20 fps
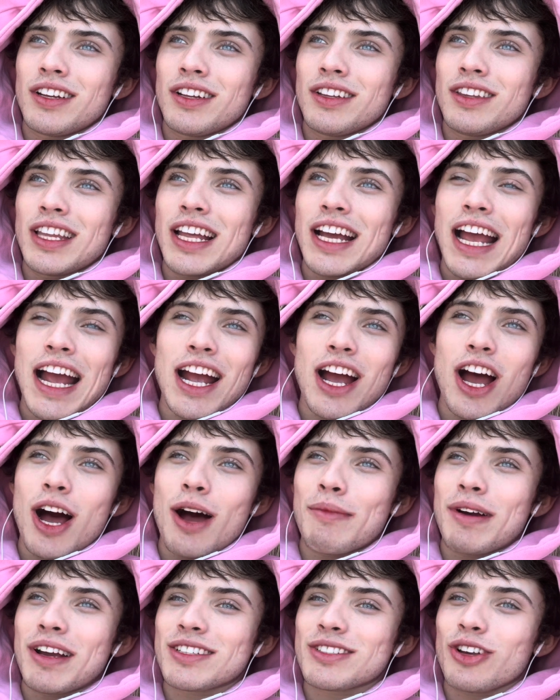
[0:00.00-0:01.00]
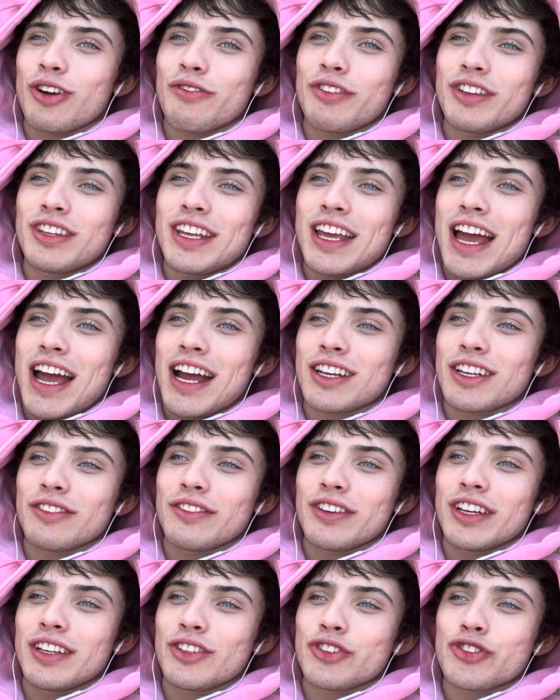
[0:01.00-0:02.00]
like I caught myself in the act of
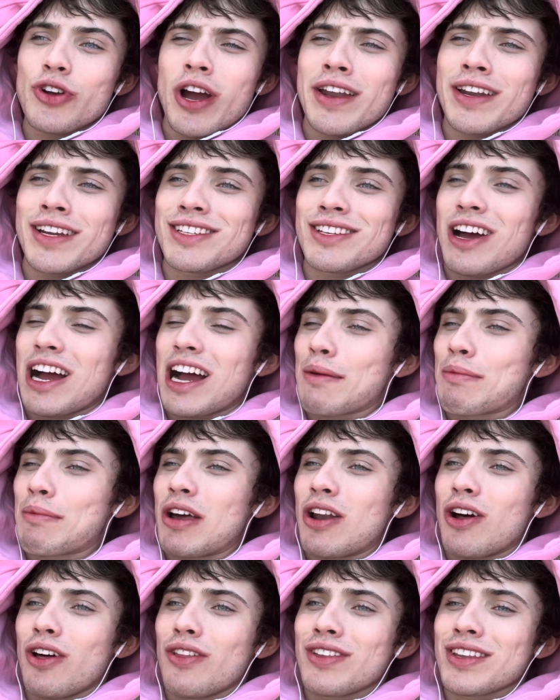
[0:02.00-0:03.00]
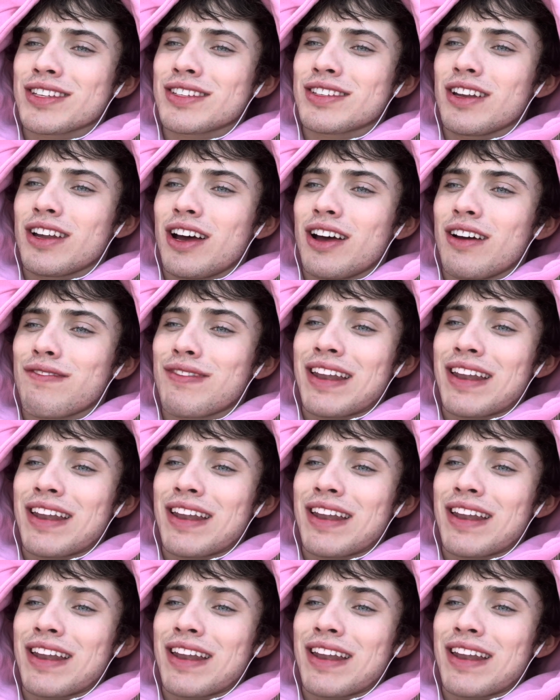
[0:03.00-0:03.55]
it, trying to talk about all this stuff,